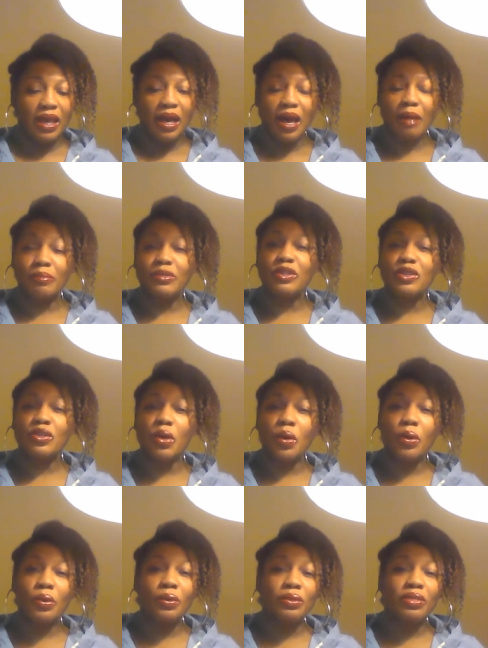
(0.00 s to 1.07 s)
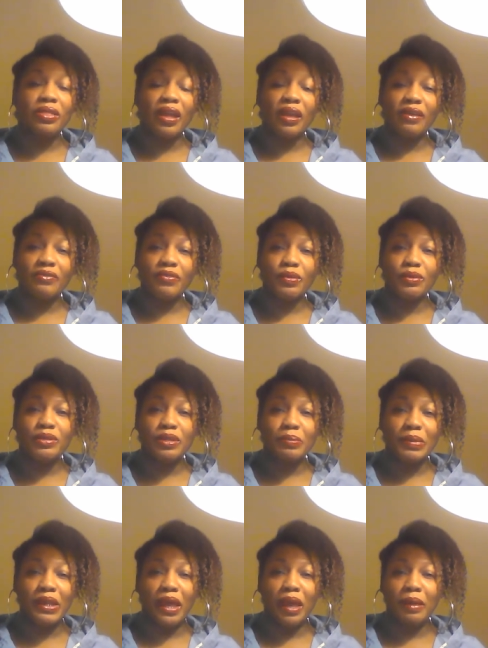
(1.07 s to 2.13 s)
I'm so thankful to
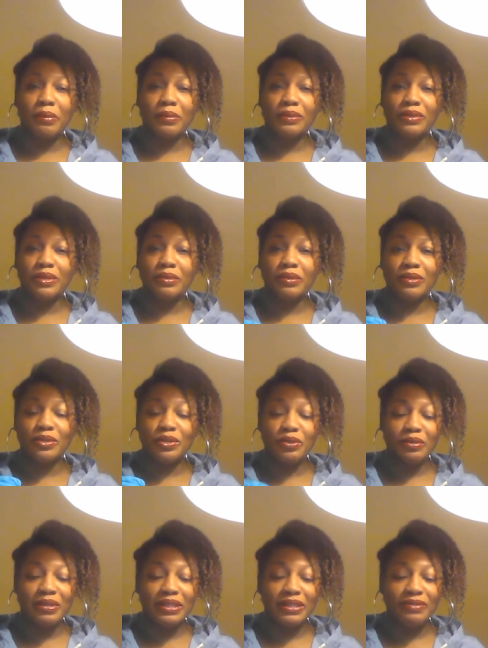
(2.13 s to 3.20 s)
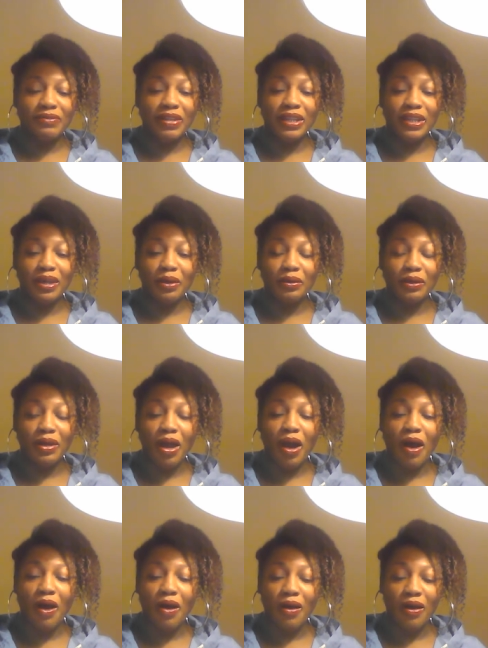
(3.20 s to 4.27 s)
be able to do this video,
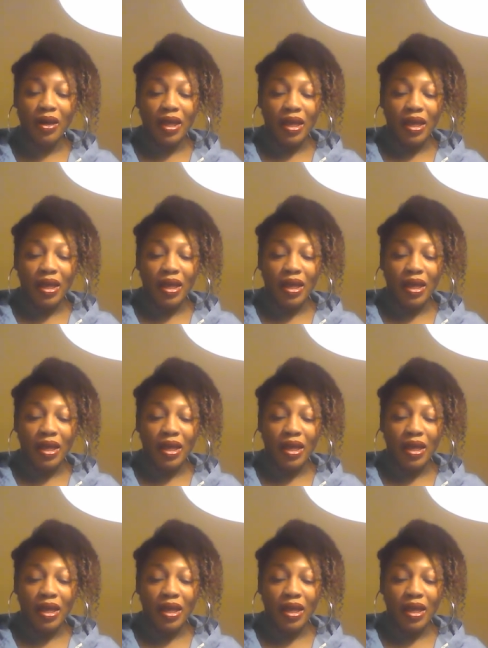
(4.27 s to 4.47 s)
y'all.